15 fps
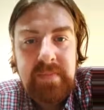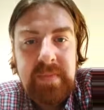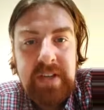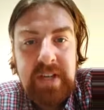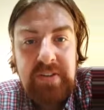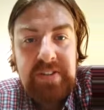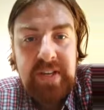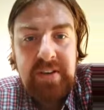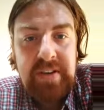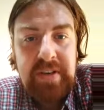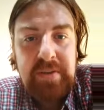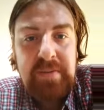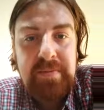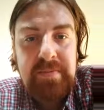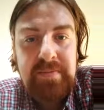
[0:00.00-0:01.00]
They'll tell
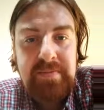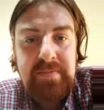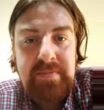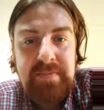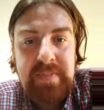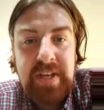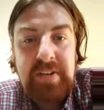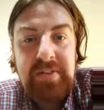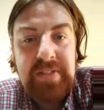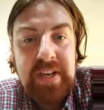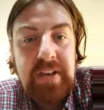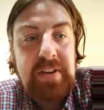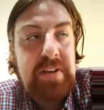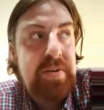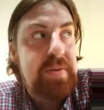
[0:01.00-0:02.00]
you. They'll
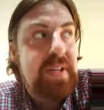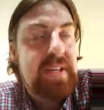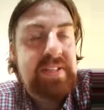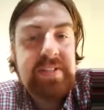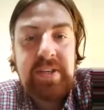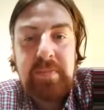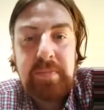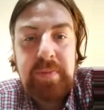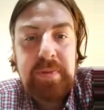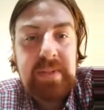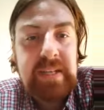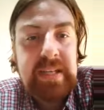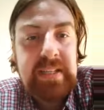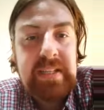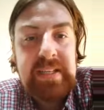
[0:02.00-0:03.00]
tell you that it's a
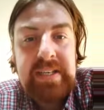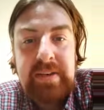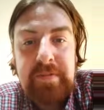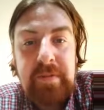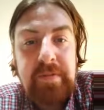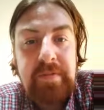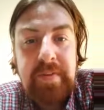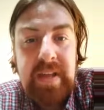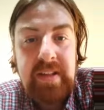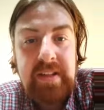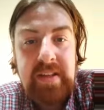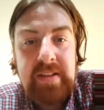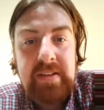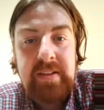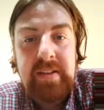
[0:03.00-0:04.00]
completely different
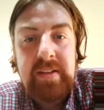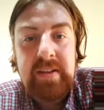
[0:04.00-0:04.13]
feeling.